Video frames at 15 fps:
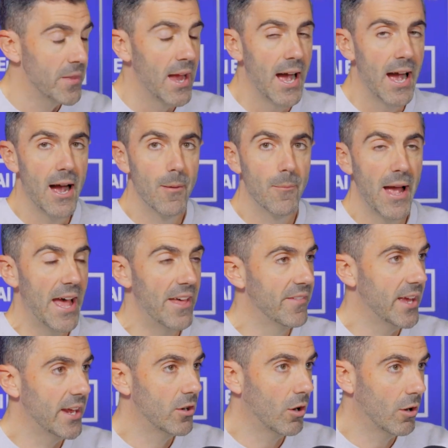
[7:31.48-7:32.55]
And
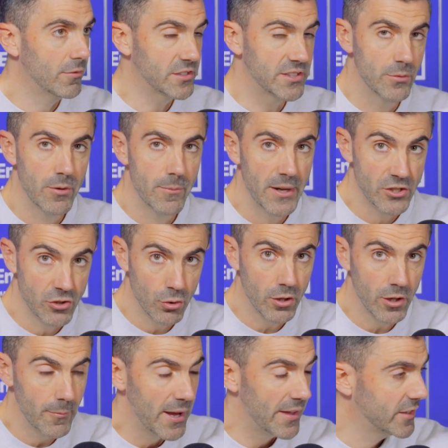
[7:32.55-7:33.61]
then obviously we've been
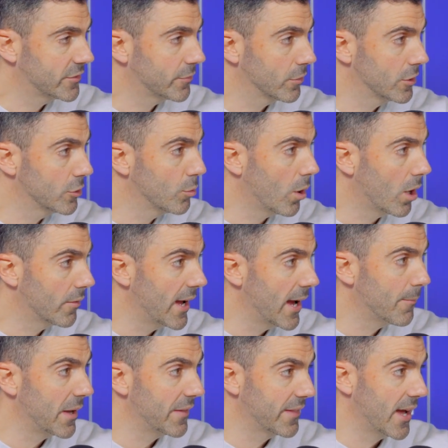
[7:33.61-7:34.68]
talking about this for a little while
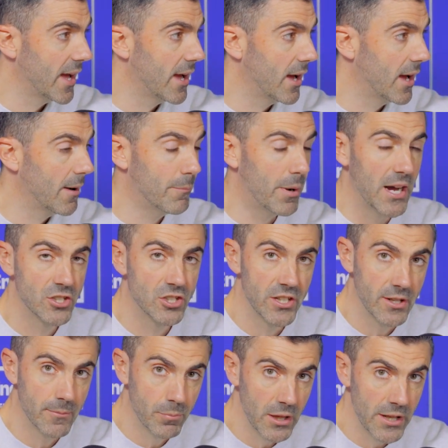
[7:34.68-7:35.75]
now, but the partially
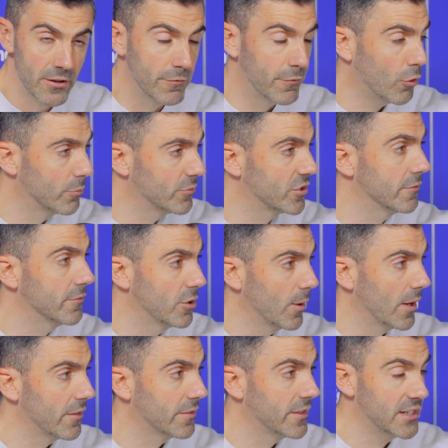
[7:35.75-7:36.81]
completed forms and a few
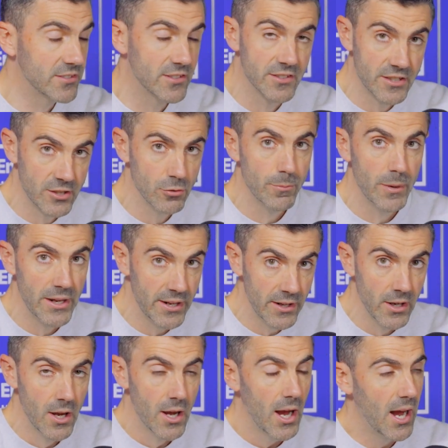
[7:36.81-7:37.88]
other things are still being
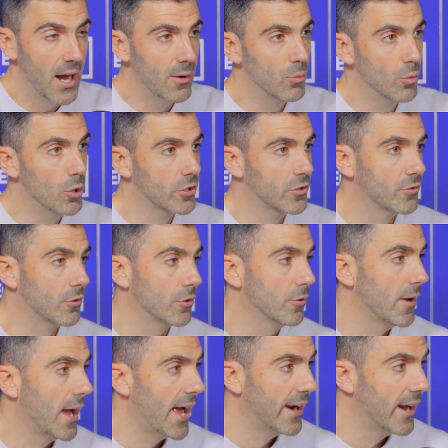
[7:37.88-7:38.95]
worked
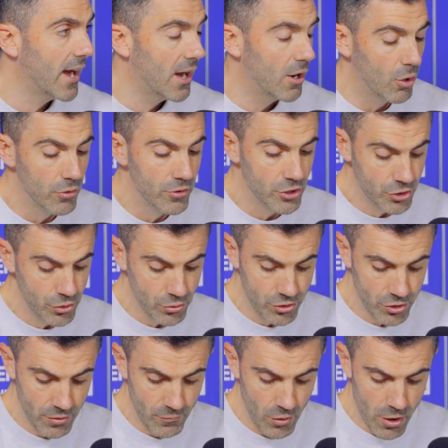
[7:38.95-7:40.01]
through and are on the
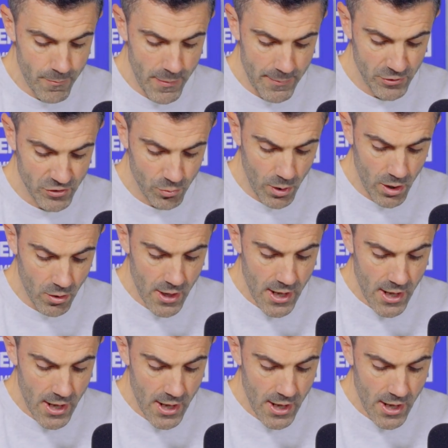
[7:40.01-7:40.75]
short-term roadmap as well.